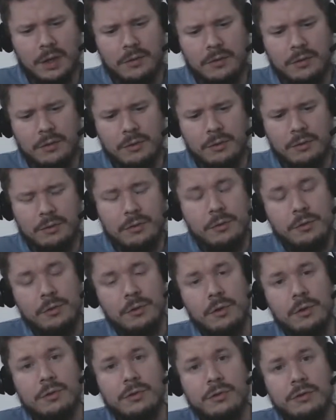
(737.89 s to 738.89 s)
to do
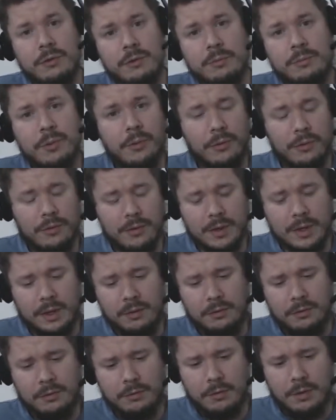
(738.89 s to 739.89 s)
those simple
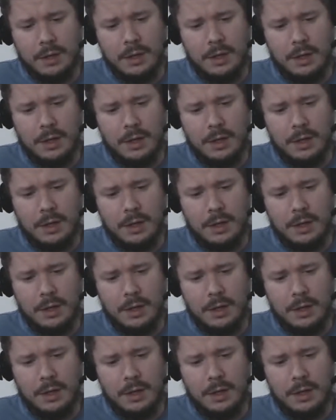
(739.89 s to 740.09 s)
things,